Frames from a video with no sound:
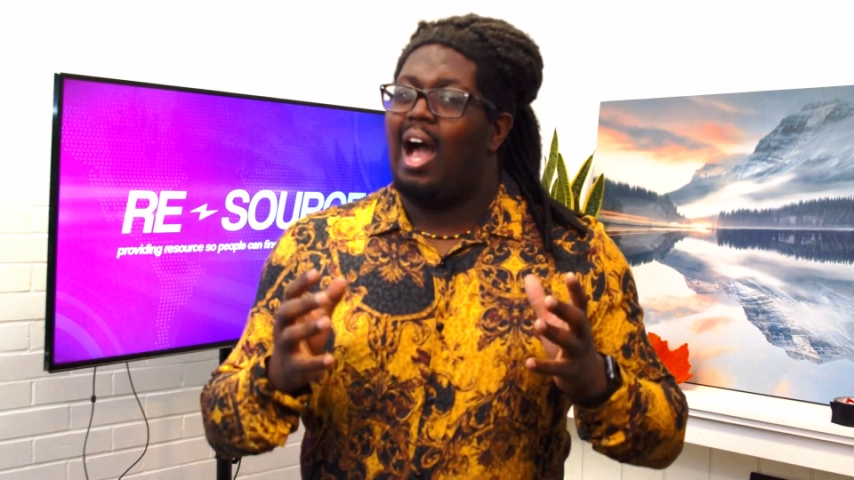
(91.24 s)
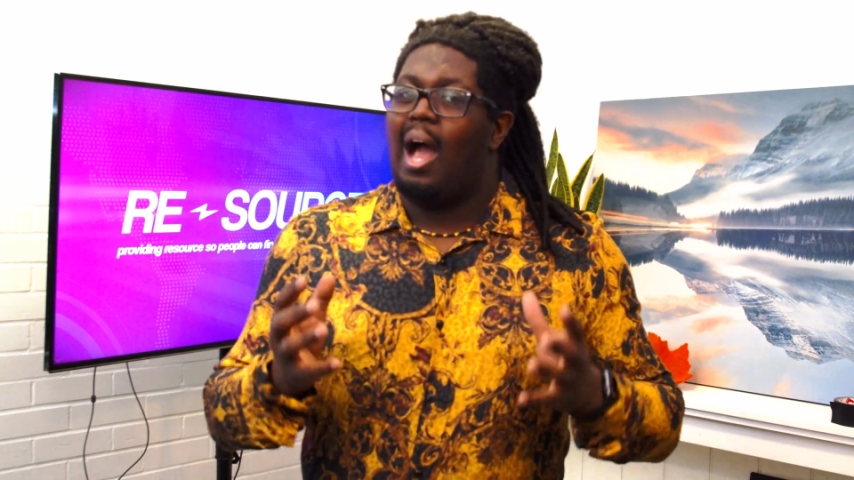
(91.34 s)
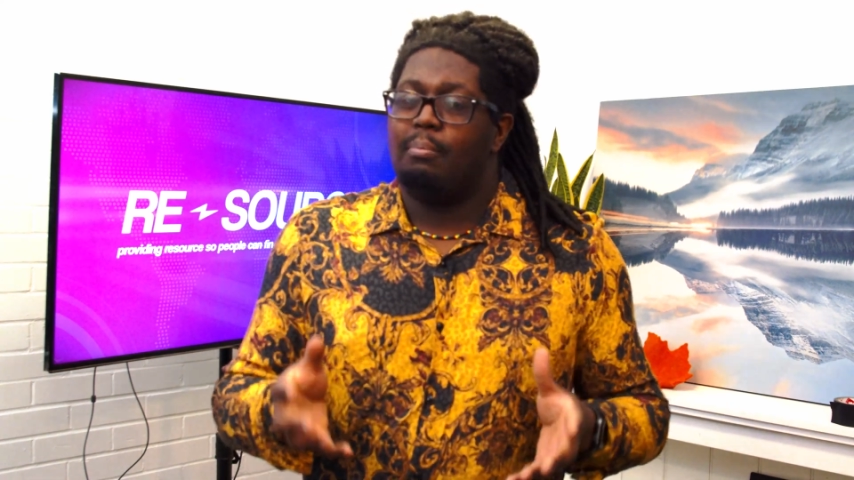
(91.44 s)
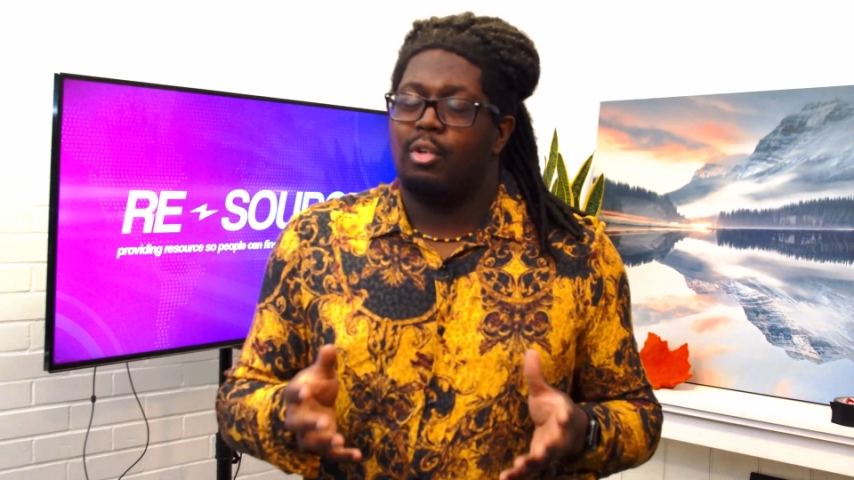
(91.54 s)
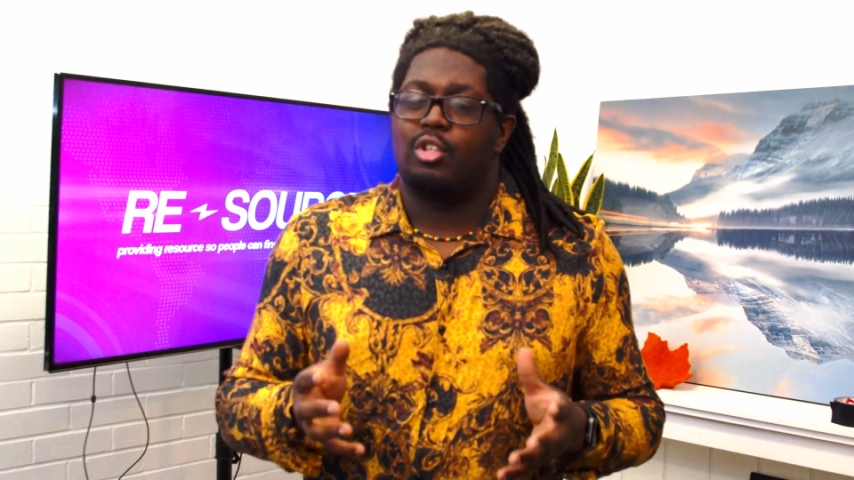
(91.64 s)

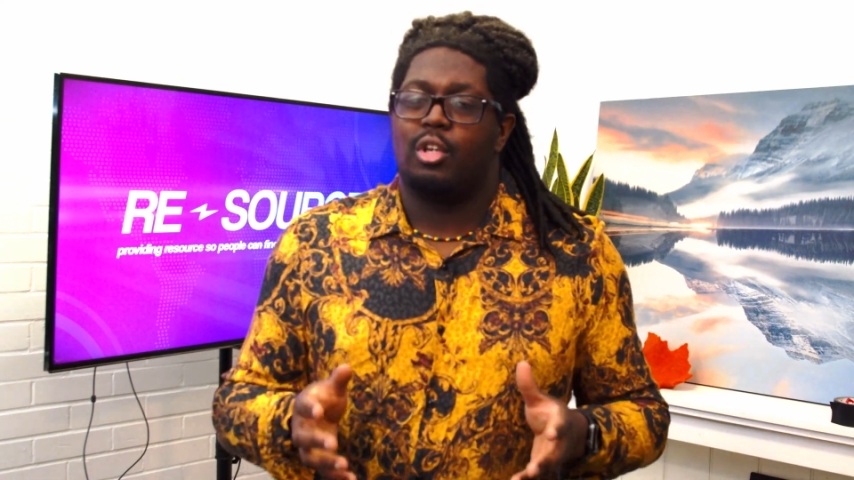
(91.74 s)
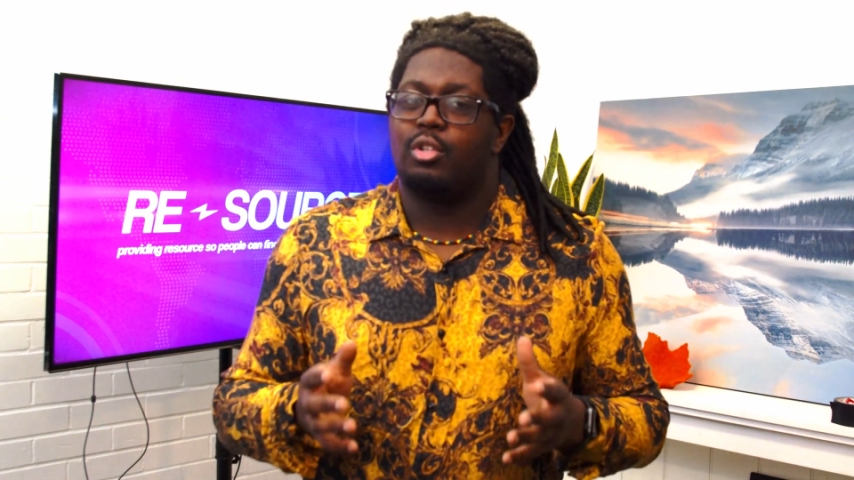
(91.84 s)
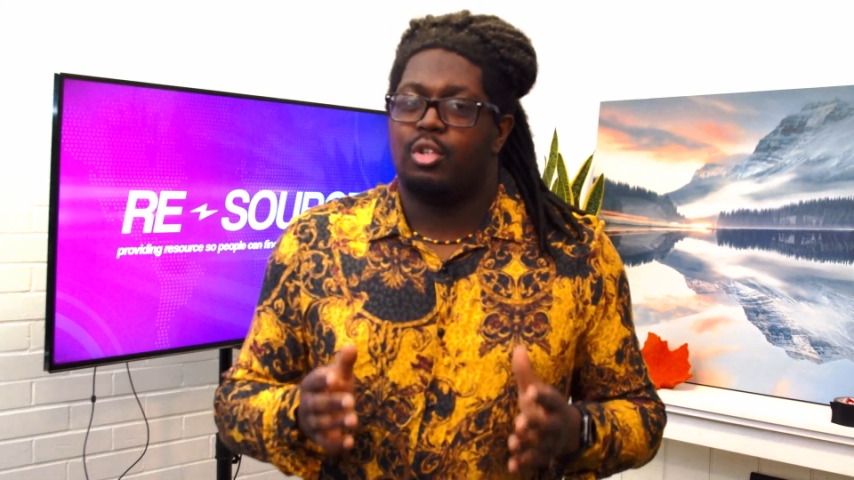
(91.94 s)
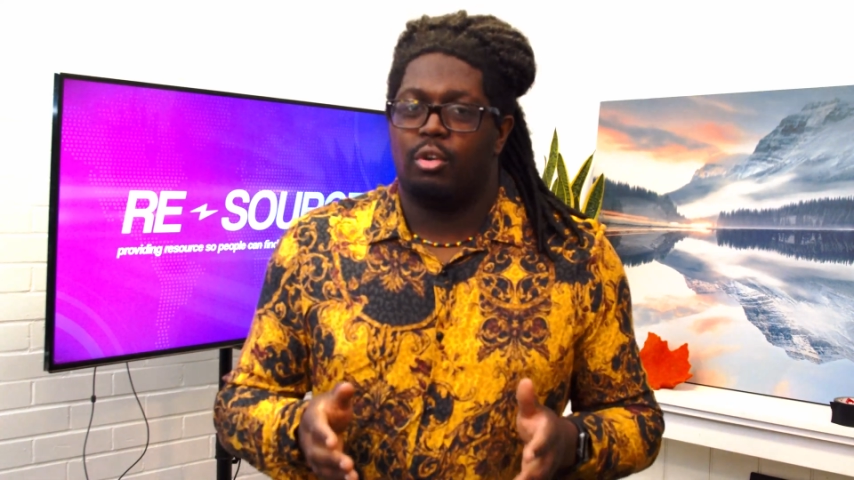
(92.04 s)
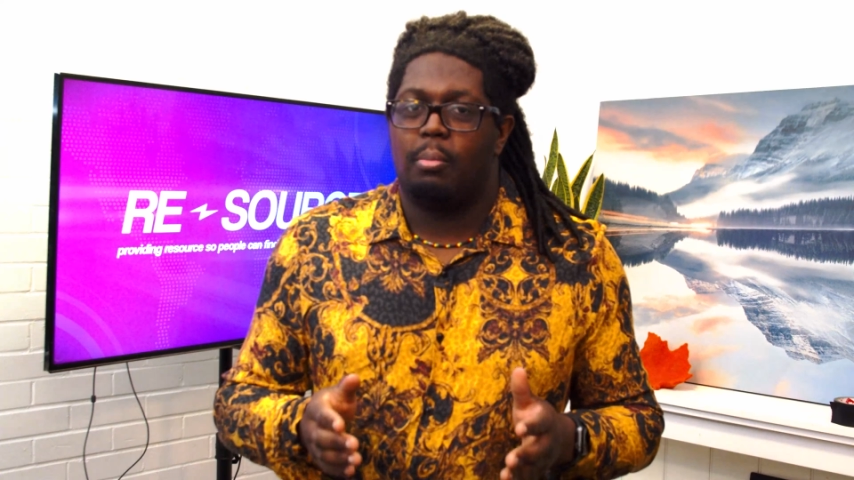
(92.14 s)
I'm not so
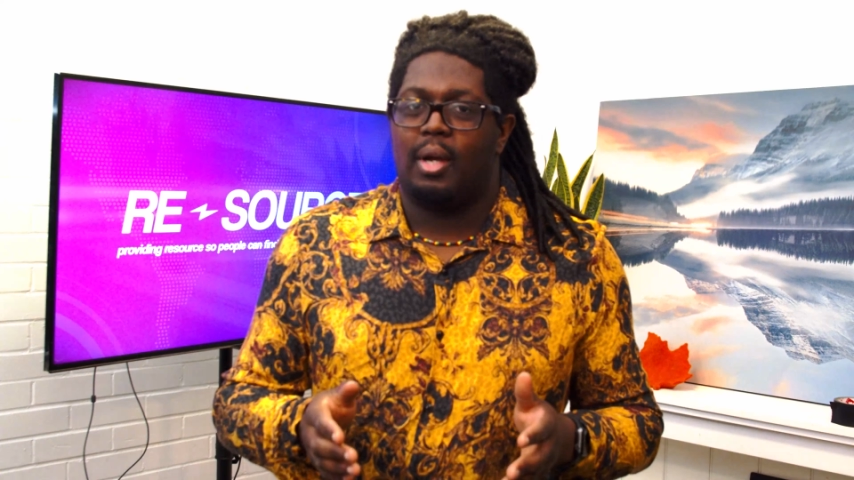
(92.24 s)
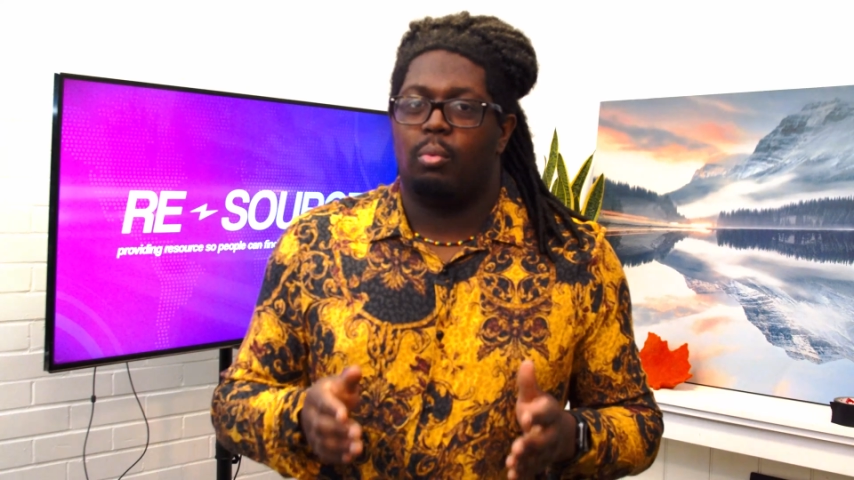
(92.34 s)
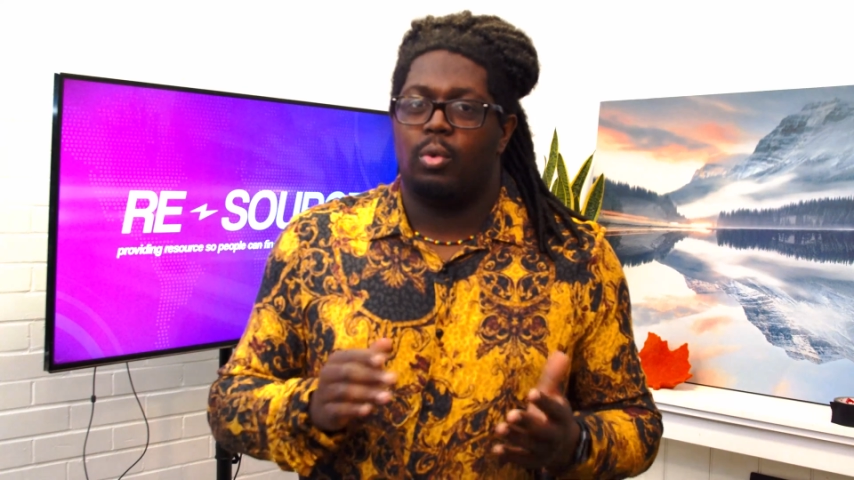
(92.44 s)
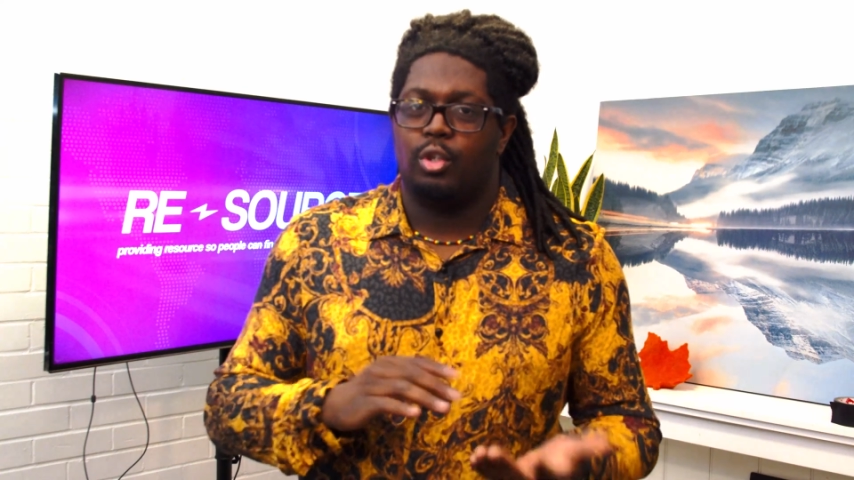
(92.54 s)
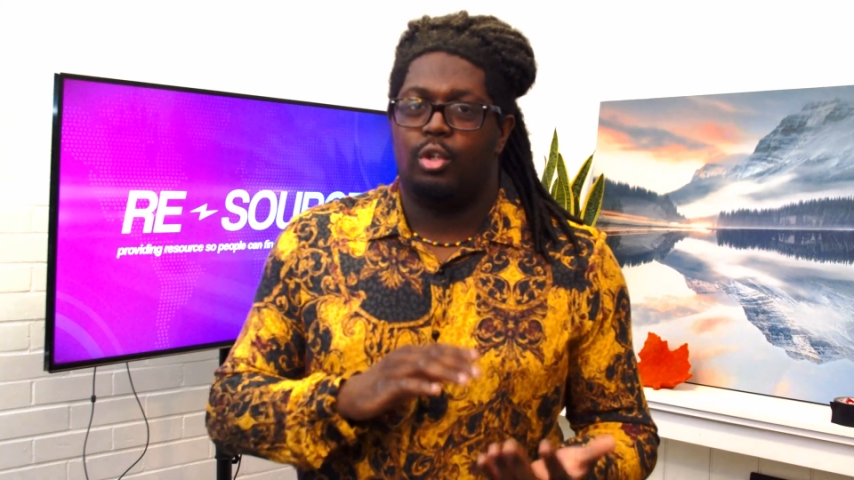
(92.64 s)
sure about
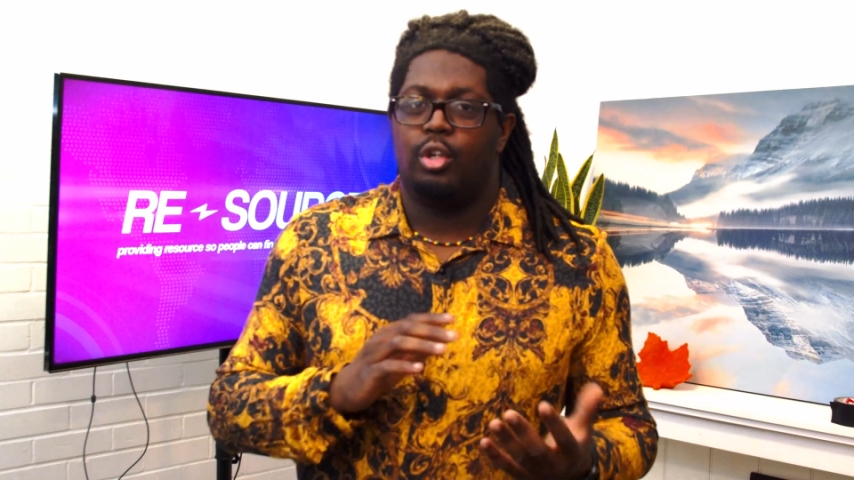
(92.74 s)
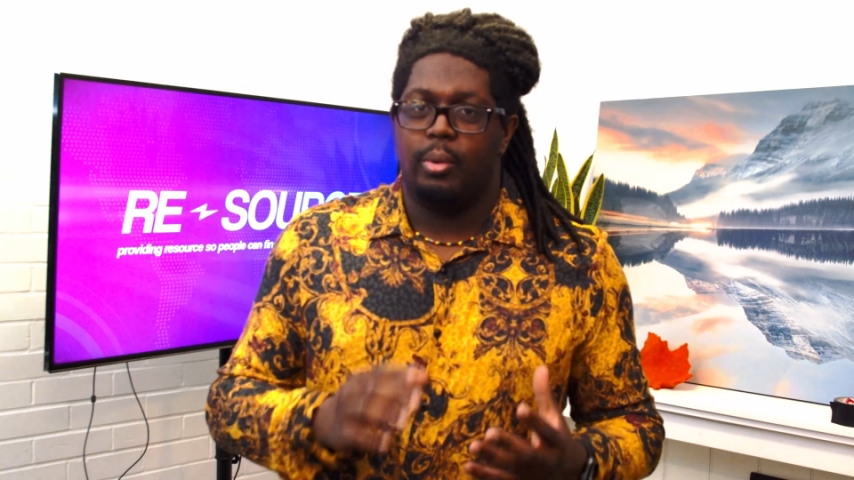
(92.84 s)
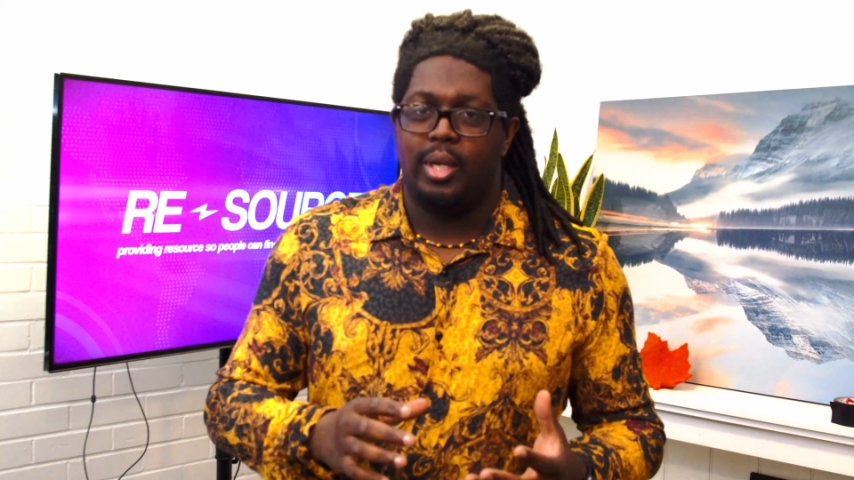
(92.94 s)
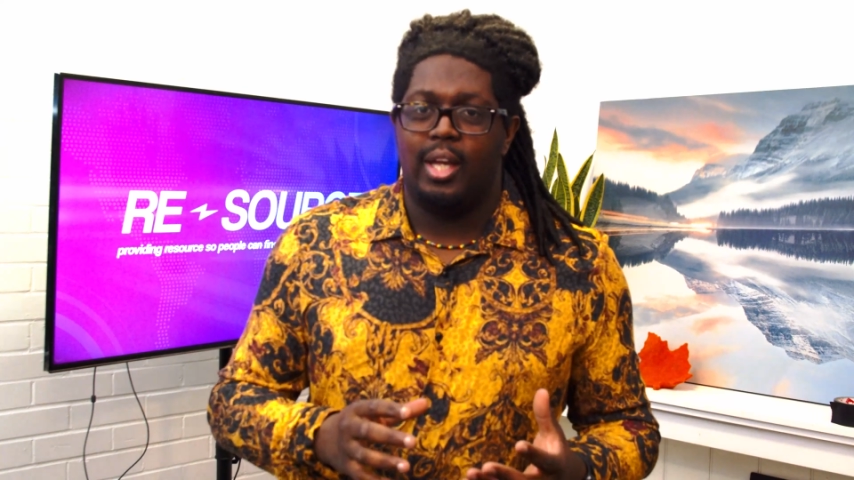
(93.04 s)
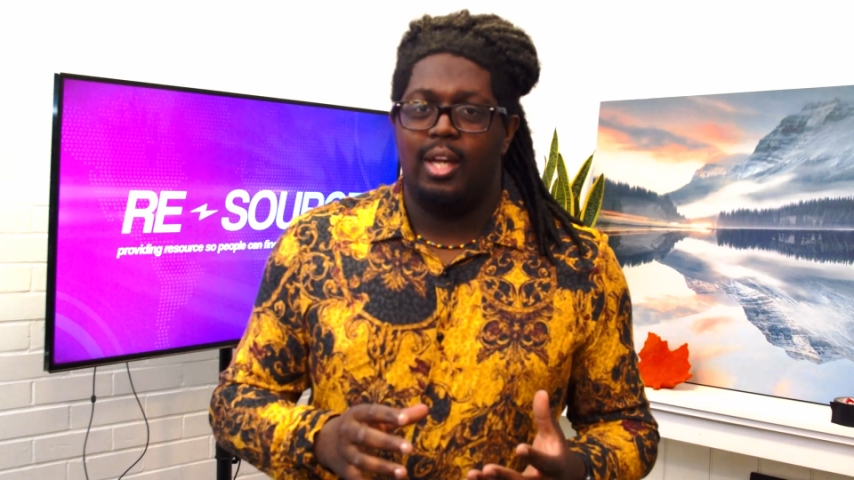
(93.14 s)
what you're
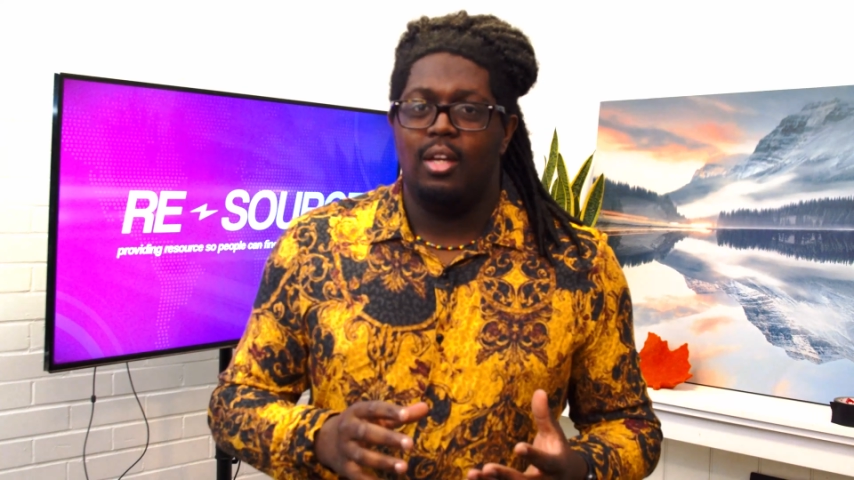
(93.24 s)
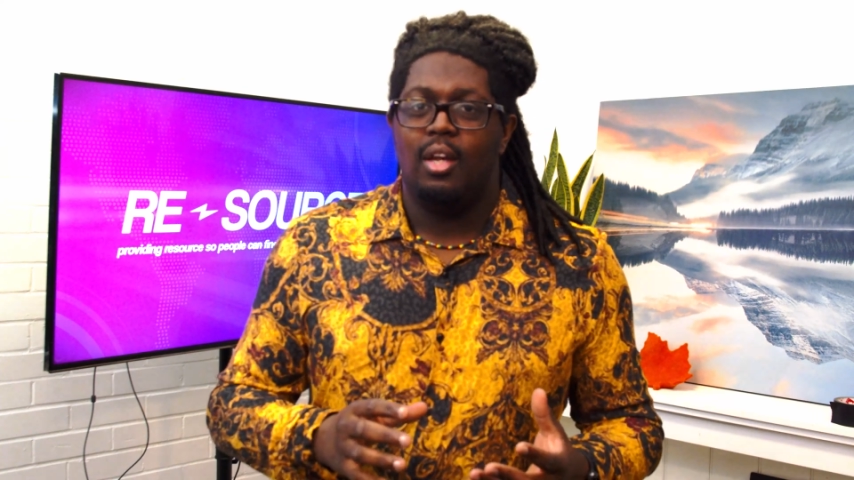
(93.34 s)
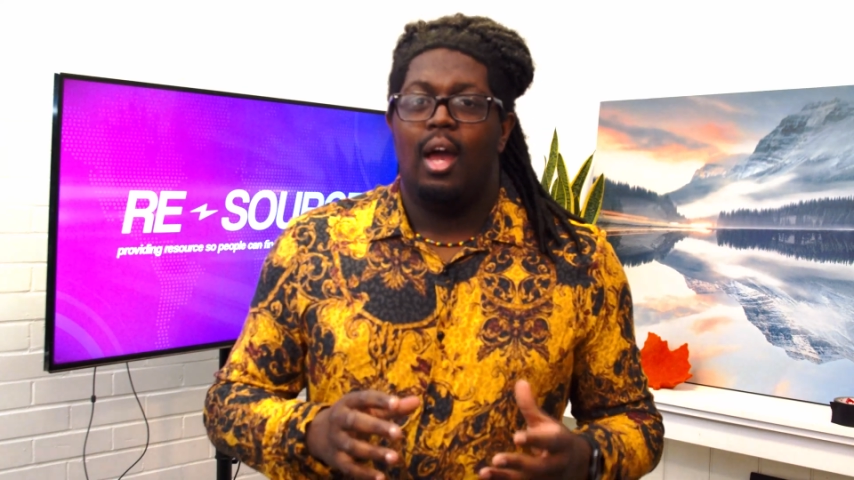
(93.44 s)
doing here,